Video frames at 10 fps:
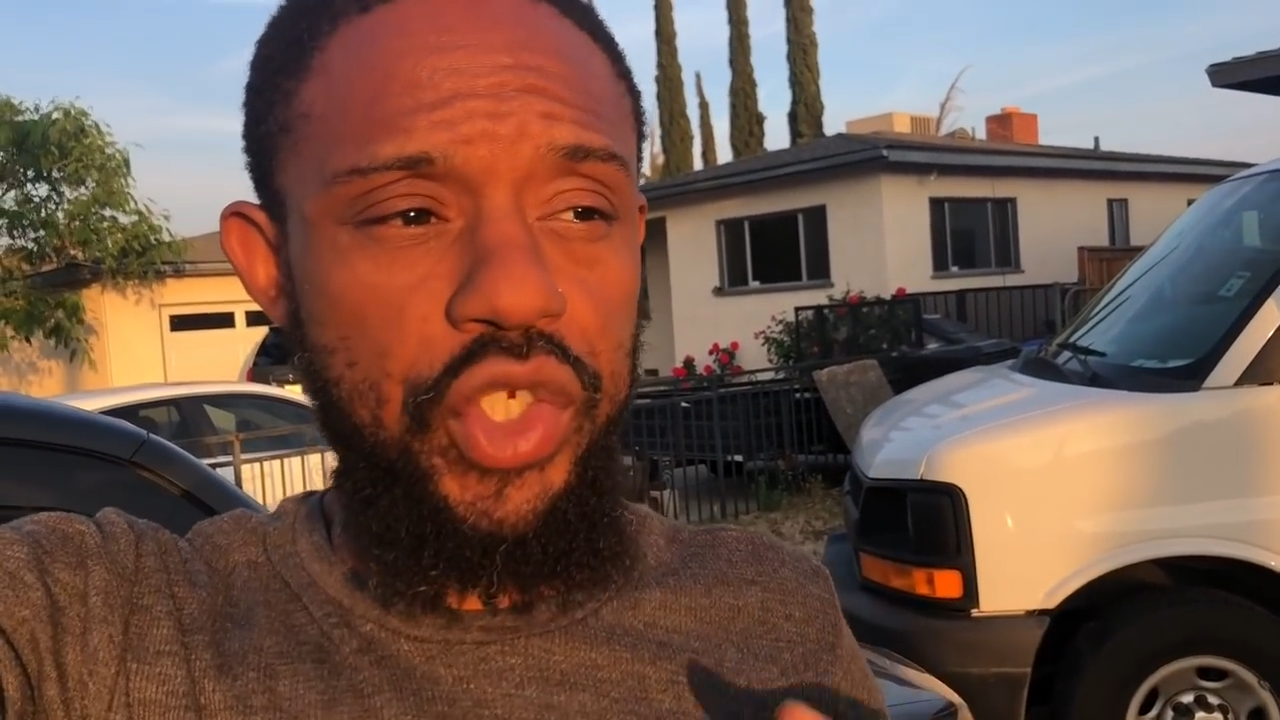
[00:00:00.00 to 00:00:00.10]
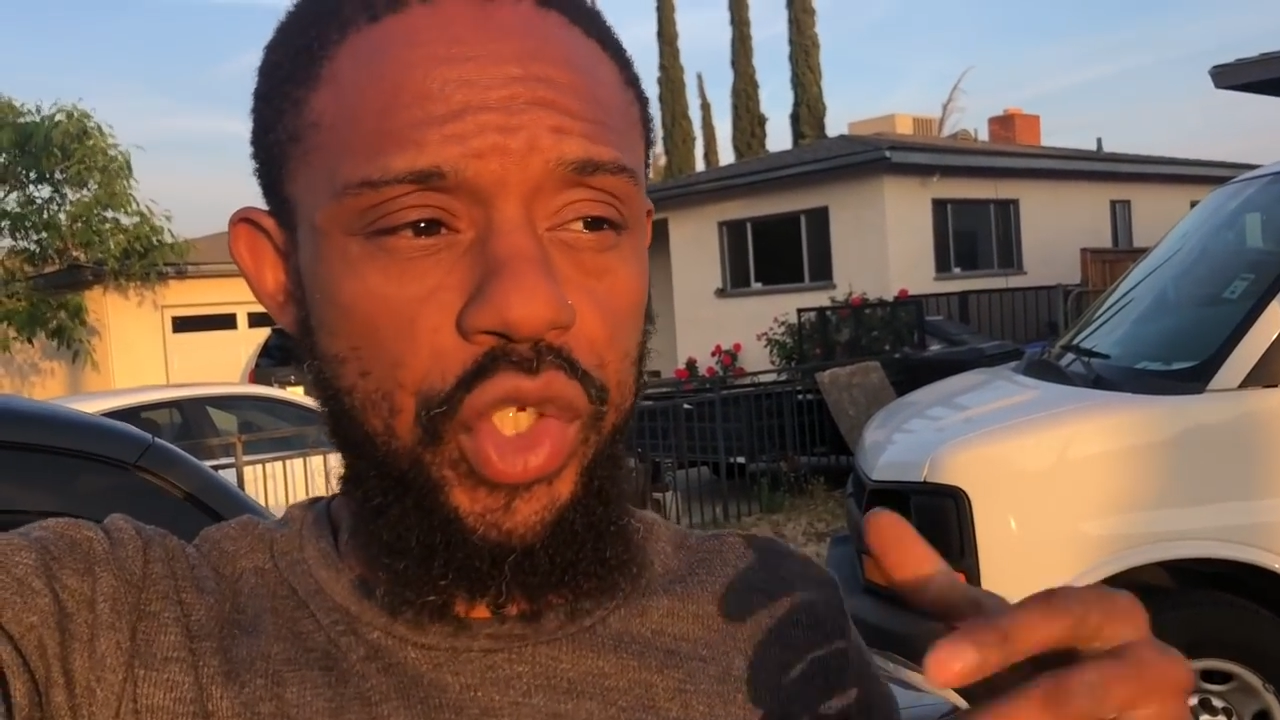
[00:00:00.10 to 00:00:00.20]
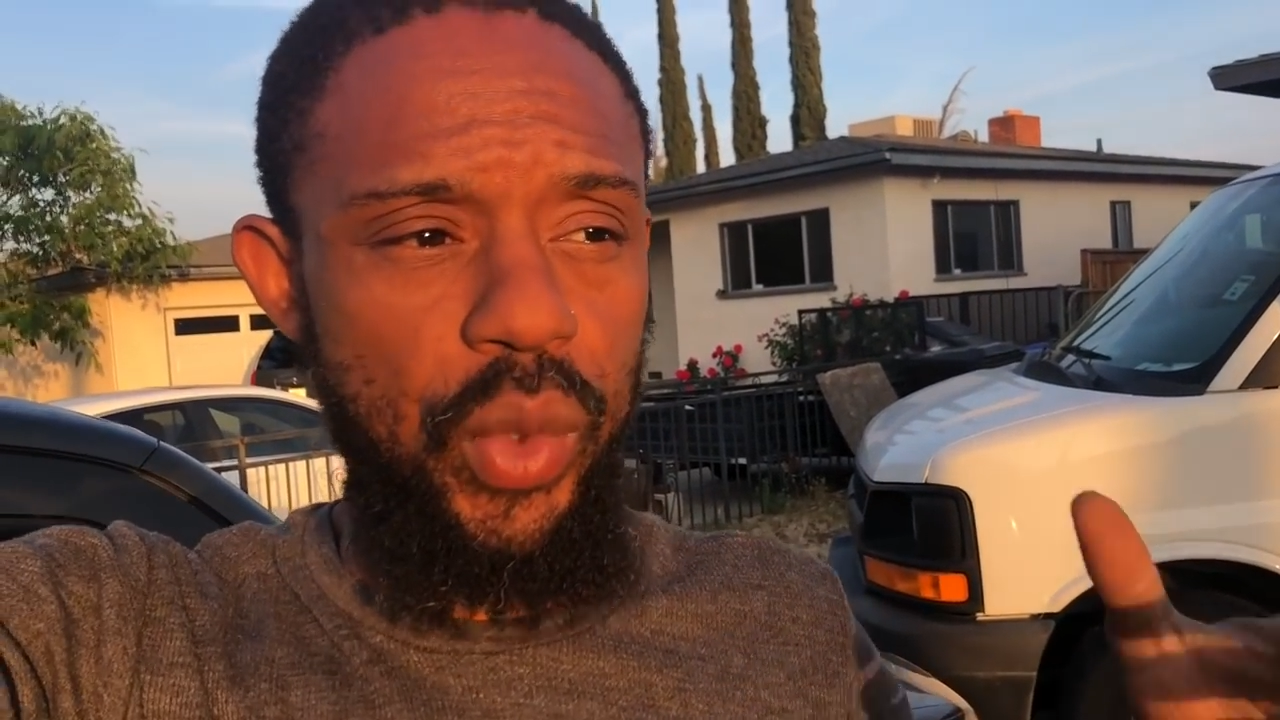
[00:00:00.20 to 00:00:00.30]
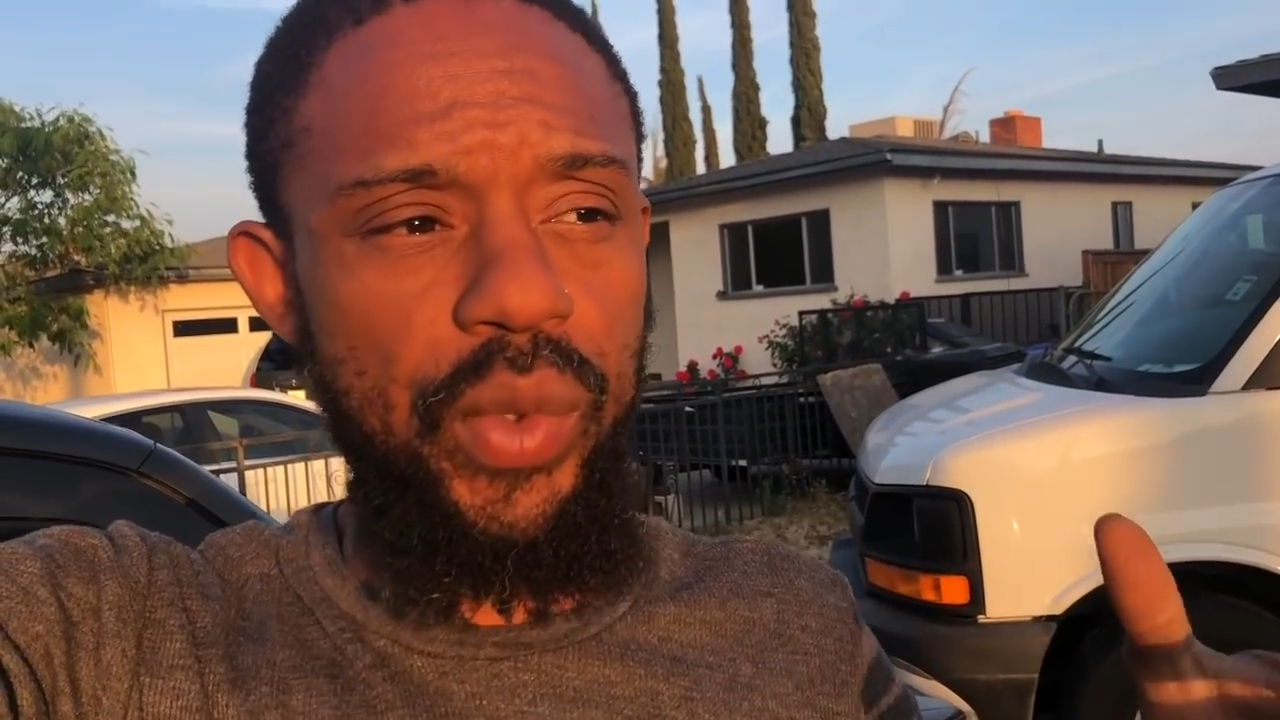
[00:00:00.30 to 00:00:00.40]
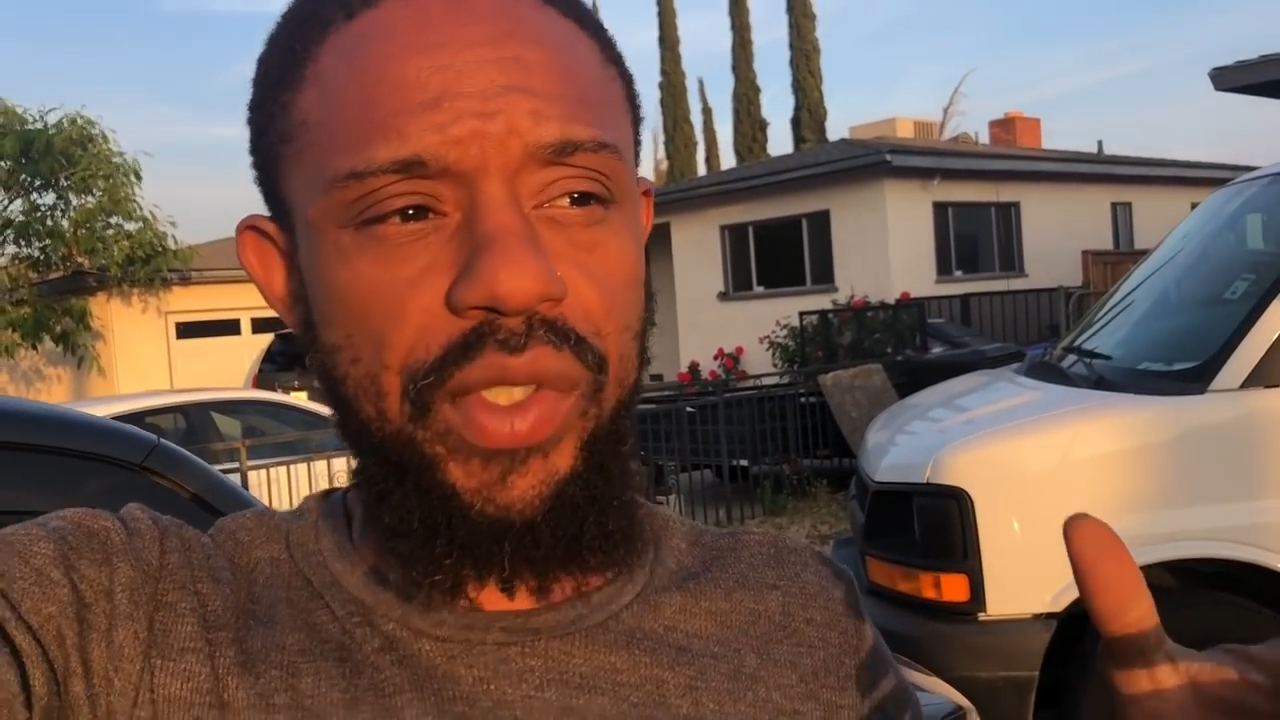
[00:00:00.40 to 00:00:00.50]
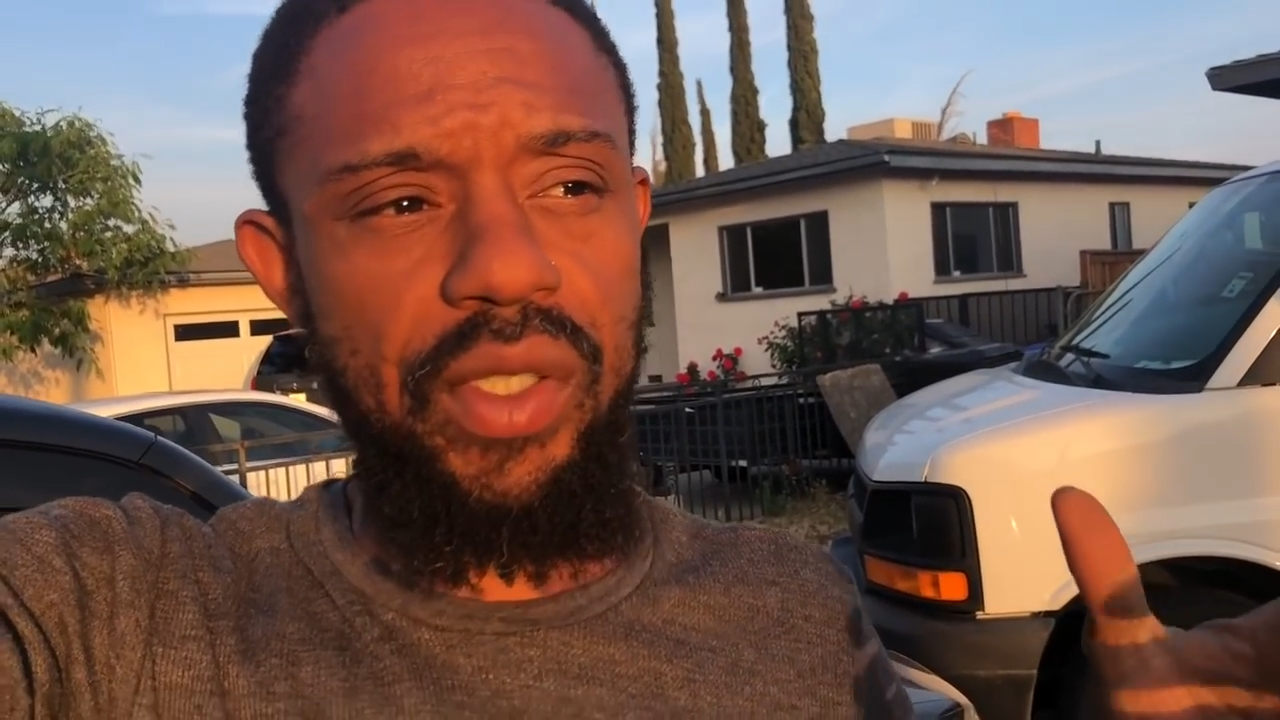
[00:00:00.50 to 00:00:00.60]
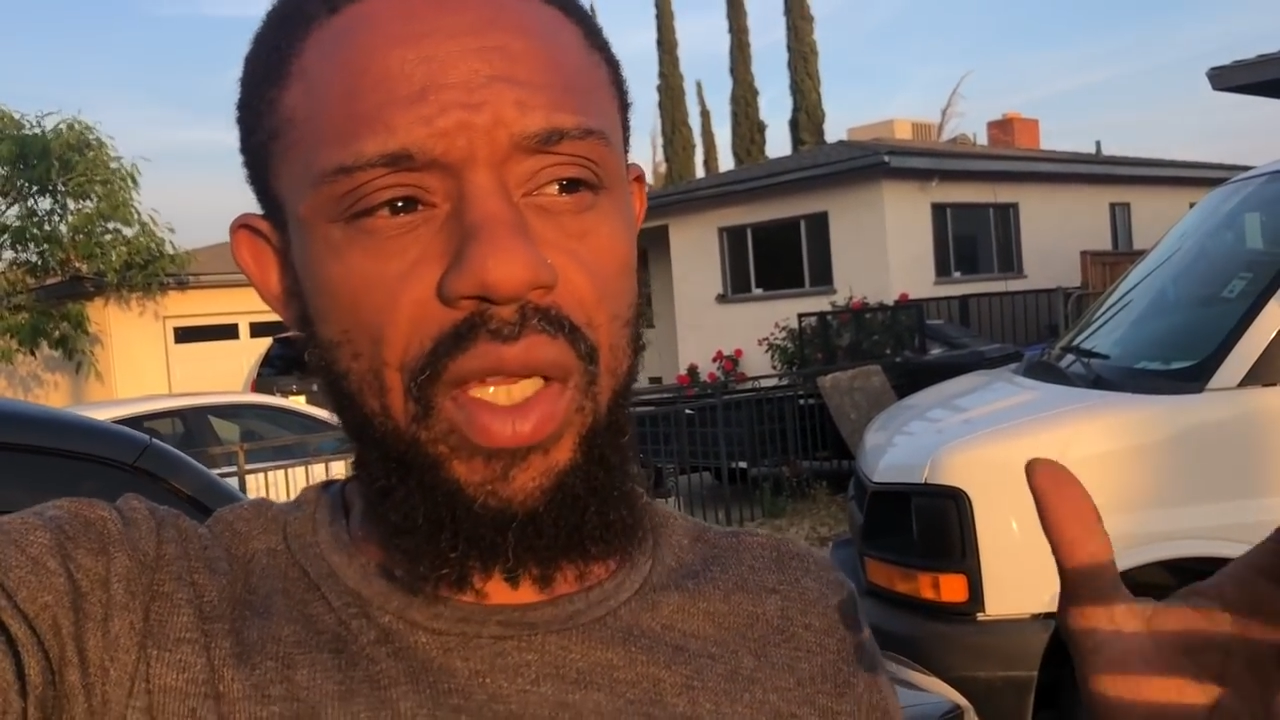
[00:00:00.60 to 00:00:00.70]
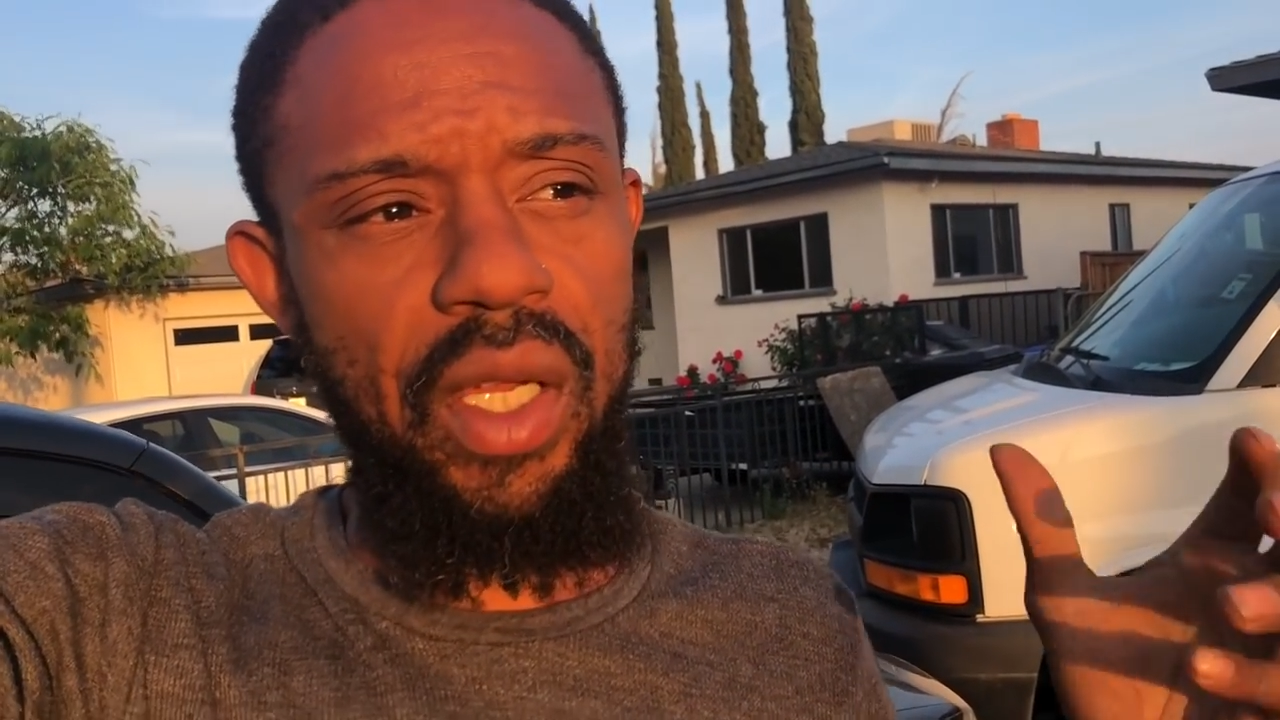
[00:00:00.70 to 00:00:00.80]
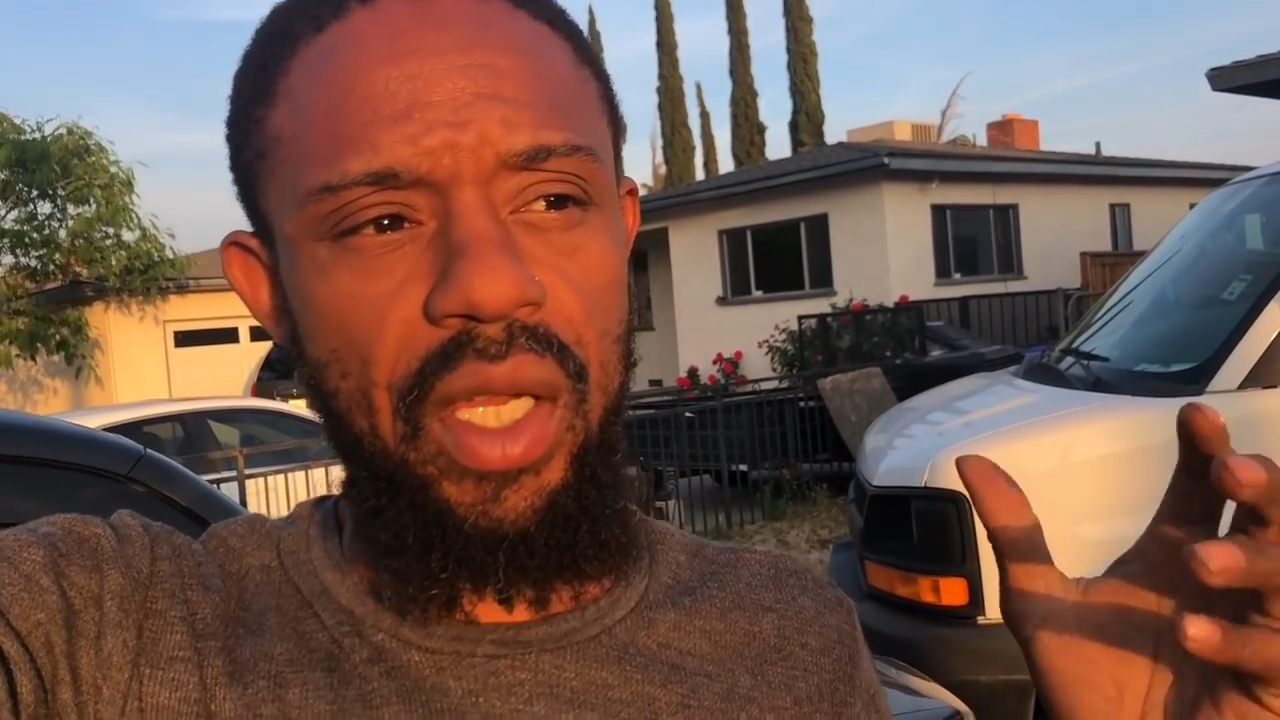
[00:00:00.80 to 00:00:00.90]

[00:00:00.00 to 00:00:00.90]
juice,